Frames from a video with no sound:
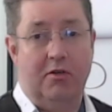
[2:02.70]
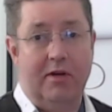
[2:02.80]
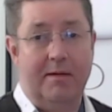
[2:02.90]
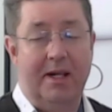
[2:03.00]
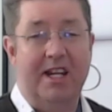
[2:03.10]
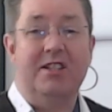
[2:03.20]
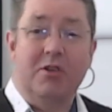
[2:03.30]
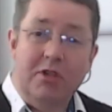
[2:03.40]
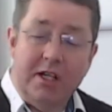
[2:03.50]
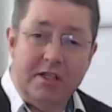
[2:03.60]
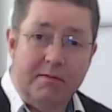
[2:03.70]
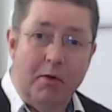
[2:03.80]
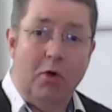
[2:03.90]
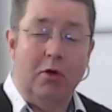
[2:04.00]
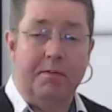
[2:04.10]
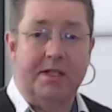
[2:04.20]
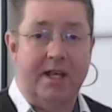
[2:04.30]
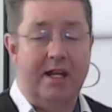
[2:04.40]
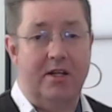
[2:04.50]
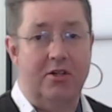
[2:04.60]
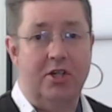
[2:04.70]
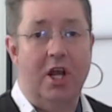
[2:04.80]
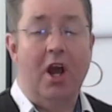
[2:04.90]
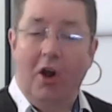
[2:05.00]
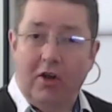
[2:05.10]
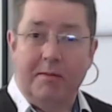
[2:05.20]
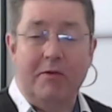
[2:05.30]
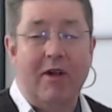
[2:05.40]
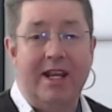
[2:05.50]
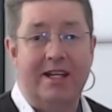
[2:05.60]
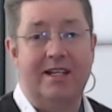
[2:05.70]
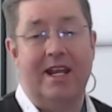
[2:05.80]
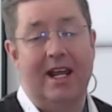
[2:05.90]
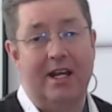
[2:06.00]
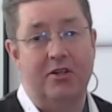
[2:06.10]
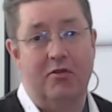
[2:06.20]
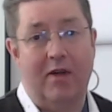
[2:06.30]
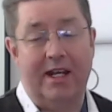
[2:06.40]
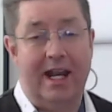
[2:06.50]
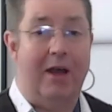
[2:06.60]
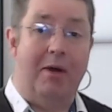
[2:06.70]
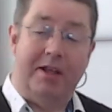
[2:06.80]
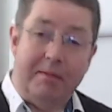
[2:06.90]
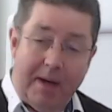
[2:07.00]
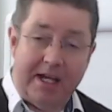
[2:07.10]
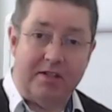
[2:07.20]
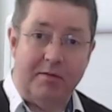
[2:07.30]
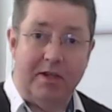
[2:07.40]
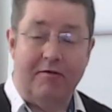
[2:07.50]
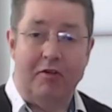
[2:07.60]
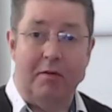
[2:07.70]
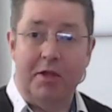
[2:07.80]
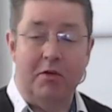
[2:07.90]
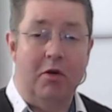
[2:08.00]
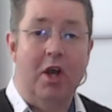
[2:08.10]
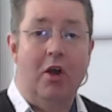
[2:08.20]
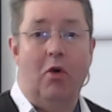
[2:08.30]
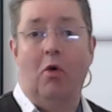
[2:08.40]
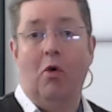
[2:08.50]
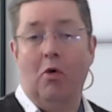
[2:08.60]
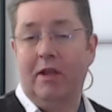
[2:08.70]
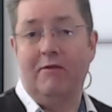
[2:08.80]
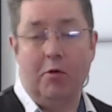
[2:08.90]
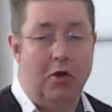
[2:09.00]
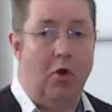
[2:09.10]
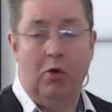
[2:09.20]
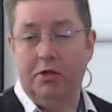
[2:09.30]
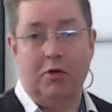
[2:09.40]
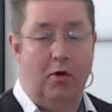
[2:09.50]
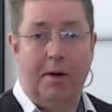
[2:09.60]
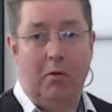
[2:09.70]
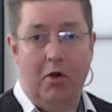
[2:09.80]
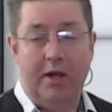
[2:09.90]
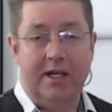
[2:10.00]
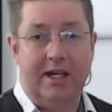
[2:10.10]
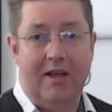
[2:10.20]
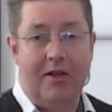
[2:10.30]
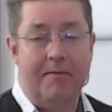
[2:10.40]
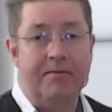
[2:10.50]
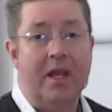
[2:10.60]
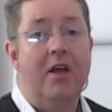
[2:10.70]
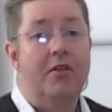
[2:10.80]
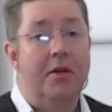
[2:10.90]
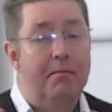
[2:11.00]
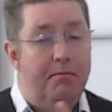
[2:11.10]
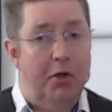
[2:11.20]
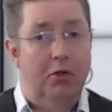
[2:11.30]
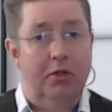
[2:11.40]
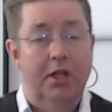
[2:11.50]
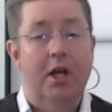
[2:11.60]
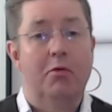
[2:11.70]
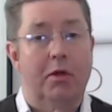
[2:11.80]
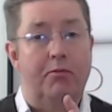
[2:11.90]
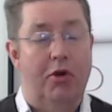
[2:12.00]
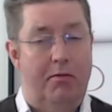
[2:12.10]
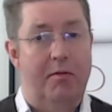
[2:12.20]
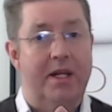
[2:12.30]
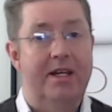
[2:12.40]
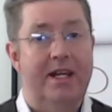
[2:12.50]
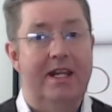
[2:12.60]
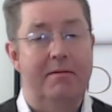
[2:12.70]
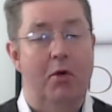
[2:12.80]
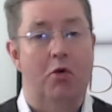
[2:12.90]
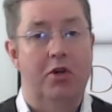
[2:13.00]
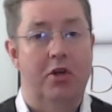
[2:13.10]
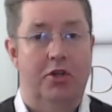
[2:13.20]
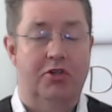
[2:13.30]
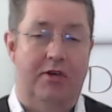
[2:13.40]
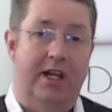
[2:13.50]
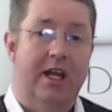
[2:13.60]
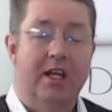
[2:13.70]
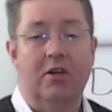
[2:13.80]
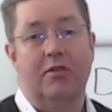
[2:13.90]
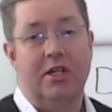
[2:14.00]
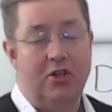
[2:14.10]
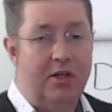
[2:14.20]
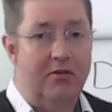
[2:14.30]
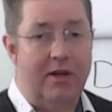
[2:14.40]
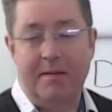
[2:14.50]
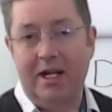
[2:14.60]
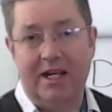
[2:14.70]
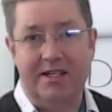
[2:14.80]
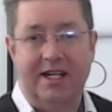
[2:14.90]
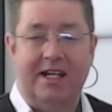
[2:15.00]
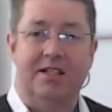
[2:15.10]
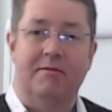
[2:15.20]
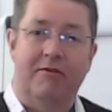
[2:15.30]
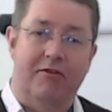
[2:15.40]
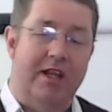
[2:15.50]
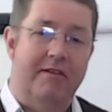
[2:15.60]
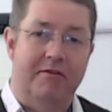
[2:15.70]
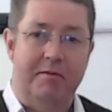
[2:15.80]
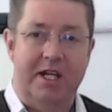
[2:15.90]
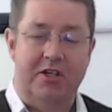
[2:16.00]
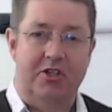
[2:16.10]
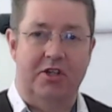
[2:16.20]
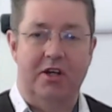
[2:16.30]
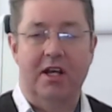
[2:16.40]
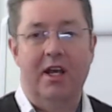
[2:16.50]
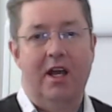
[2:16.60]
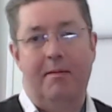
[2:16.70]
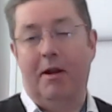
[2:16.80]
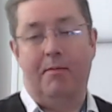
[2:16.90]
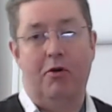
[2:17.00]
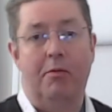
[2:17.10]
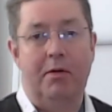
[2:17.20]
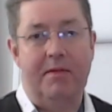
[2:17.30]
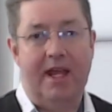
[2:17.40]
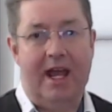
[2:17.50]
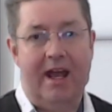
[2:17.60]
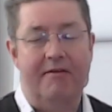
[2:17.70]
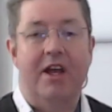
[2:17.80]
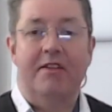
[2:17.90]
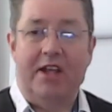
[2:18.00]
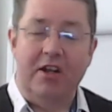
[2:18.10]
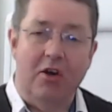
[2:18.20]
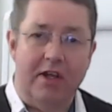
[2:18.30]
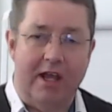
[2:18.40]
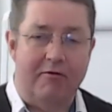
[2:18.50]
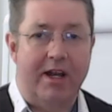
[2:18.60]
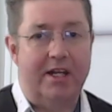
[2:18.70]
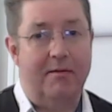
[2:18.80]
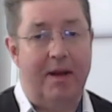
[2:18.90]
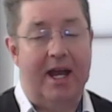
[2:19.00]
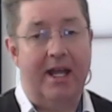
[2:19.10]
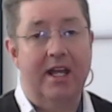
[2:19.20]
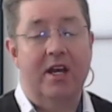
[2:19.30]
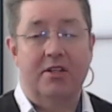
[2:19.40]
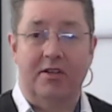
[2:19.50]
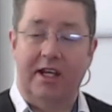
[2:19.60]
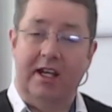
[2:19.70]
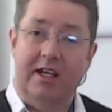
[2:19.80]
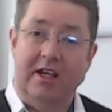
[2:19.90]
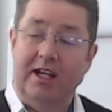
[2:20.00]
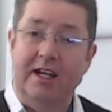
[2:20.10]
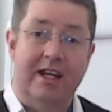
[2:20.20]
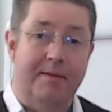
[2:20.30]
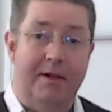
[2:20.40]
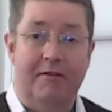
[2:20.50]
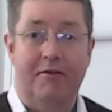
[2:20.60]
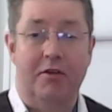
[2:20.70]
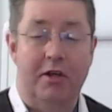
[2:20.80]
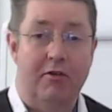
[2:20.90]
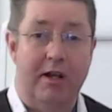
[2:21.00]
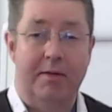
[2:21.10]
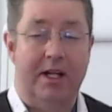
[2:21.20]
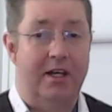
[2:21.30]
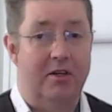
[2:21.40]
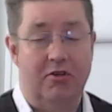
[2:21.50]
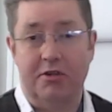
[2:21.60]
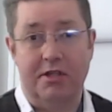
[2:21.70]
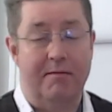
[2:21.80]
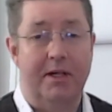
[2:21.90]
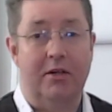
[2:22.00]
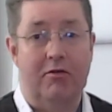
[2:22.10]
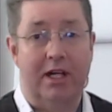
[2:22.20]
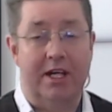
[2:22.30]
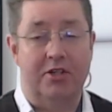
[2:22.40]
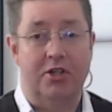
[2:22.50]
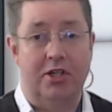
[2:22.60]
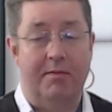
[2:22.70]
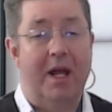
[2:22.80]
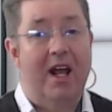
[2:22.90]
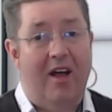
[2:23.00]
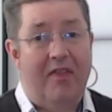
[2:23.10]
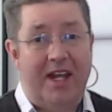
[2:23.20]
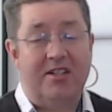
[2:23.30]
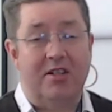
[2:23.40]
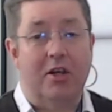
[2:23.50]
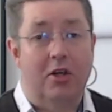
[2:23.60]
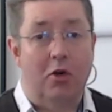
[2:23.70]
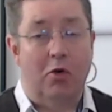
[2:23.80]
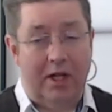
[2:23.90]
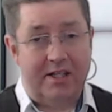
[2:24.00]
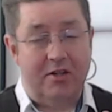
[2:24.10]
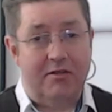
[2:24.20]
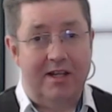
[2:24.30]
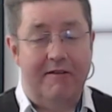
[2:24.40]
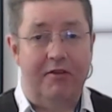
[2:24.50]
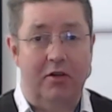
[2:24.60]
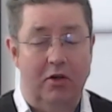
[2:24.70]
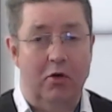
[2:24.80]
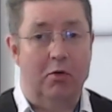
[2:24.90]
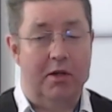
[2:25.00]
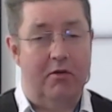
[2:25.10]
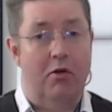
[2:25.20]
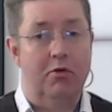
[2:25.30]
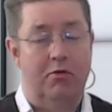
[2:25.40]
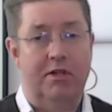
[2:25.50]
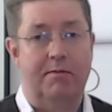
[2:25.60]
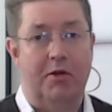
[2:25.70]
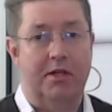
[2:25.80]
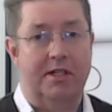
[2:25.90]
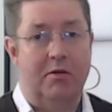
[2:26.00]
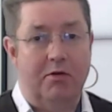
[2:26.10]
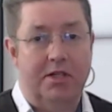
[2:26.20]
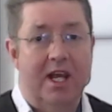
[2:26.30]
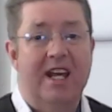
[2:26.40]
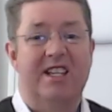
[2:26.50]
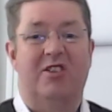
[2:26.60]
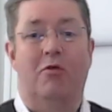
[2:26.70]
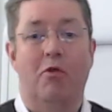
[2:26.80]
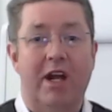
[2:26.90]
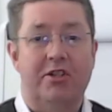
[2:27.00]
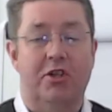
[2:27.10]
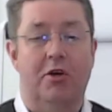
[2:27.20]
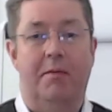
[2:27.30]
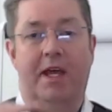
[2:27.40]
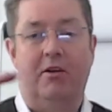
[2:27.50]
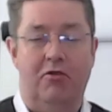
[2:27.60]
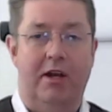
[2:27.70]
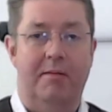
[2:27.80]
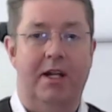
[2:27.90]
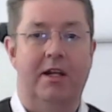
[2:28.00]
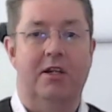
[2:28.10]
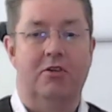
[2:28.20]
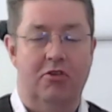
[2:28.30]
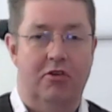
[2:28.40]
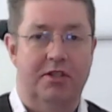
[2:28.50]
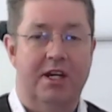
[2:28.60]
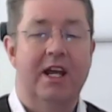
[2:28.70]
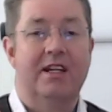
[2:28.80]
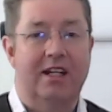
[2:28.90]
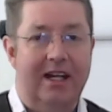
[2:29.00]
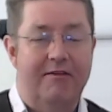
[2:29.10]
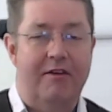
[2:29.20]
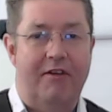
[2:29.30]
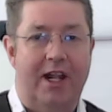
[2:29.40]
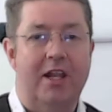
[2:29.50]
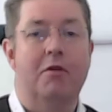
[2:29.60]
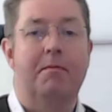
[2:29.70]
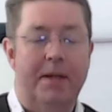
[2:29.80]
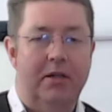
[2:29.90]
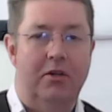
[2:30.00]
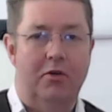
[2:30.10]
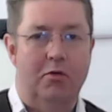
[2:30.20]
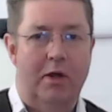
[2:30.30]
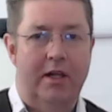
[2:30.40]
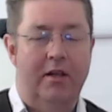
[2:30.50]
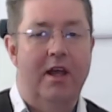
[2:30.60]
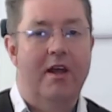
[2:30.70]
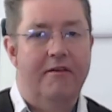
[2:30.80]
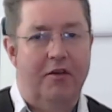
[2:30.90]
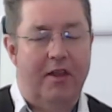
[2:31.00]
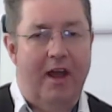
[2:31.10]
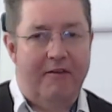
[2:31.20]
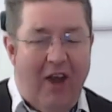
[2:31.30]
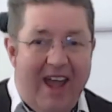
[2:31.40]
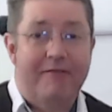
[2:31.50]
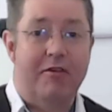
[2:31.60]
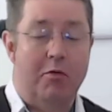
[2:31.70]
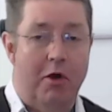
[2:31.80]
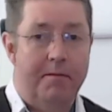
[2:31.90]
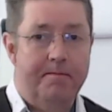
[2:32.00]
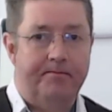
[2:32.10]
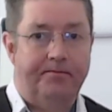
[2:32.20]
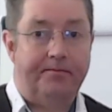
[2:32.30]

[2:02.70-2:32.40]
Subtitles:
your email list, usually a small percentage, are going to be ready to take action right now, either buy something from you or give you a call to talk about working together. The bulk will probably need more nurturing. You know, they joined your email list to get some free information about a problem they have. They're not yet ready to buy, so you're going to need to build further credibility and trust and build a relationship. And that's the goal. That's your default goal with your autoresponder sequence, is to ratchet up that credibility and trust, deliver value, build goodwill for everyone.